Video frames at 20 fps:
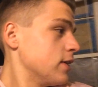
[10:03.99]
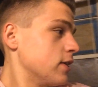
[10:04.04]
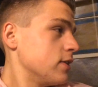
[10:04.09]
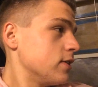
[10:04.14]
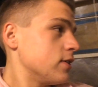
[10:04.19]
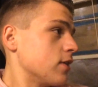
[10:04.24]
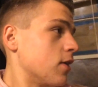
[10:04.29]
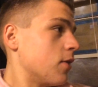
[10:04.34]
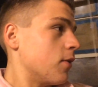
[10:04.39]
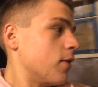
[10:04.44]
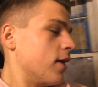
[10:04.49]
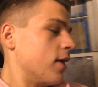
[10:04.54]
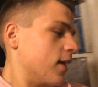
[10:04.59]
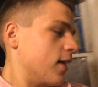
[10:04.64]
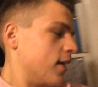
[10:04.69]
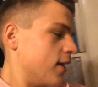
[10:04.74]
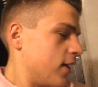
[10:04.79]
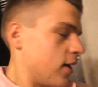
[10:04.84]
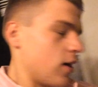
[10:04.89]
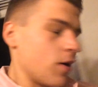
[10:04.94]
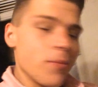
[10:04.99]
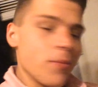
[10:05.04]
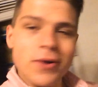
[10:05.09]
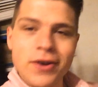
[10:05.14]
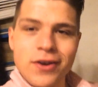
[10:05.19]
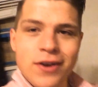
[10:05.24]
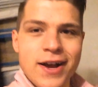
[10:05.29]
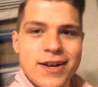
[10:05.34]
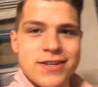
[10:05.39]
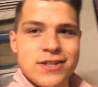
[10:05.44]
So, uh, I'll
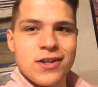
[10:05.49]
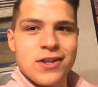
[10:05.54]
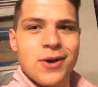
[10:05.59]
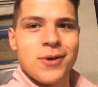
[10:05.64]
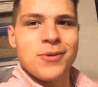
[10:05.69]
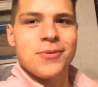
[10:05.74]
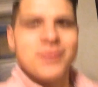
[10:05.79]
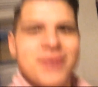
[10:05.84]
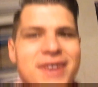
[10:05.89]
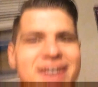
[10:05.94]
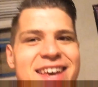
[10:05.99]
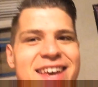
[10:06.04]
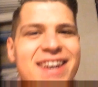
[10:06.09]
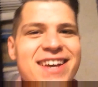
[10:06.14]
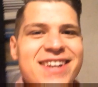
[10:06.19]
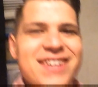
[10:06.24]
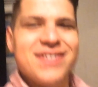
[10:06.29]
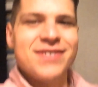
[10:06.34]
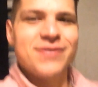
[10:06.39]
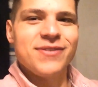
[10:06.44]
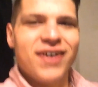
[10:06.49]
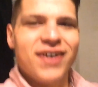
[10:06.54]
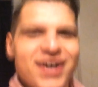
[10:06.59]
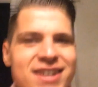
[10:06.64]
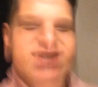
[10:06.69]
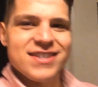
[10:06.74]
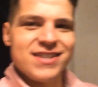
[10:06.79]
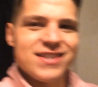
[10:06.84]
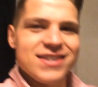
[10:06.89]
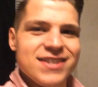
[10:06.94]
bring you guys along with me to
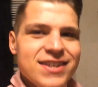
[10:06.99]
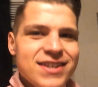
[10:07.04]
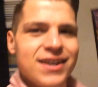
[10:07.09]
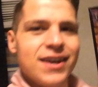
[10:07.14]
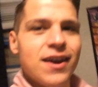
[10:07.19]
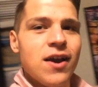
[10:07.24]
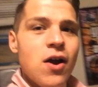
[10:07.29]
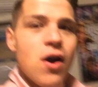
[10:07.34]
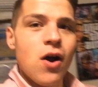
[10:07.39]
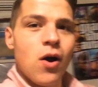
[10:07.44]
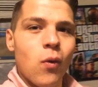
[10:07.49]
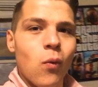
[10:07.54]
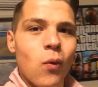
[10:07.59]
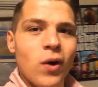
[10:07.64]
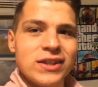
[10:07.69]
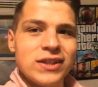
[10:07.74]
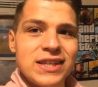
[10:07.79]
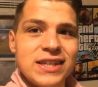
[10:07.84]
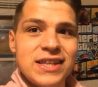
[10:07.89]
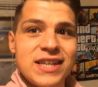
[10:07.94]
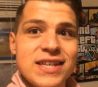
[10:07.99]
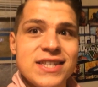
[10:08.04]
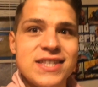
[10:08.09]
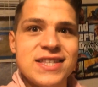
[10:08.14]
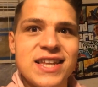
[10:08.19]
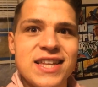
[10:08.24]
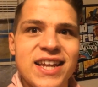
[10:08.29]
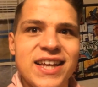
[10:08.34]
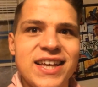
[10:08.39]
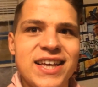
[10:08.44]
Vaughn's and see what it is
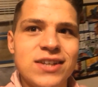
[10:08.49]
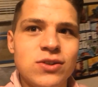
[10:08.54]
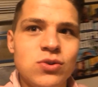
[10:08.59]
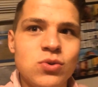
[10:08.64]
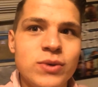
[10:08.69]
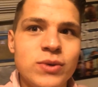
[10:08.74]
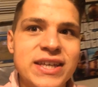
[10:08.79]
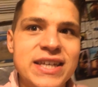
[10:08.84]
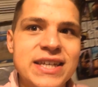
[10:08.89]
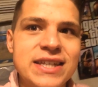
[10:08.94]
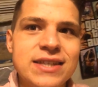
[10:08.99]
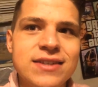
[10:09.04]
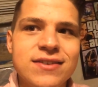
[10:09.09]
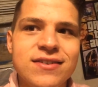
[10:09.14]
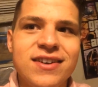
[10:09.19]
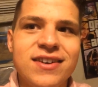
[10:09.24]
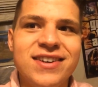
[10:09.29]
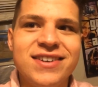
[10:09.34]
that I get to eat.